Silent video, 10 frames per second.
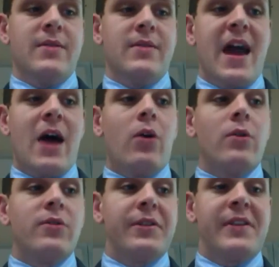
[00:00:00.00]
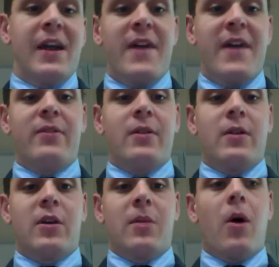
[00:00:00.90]
Now, does divest
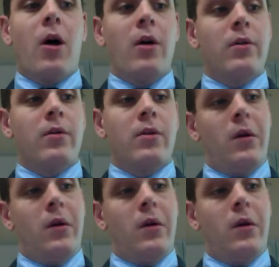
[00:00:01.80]
Gamar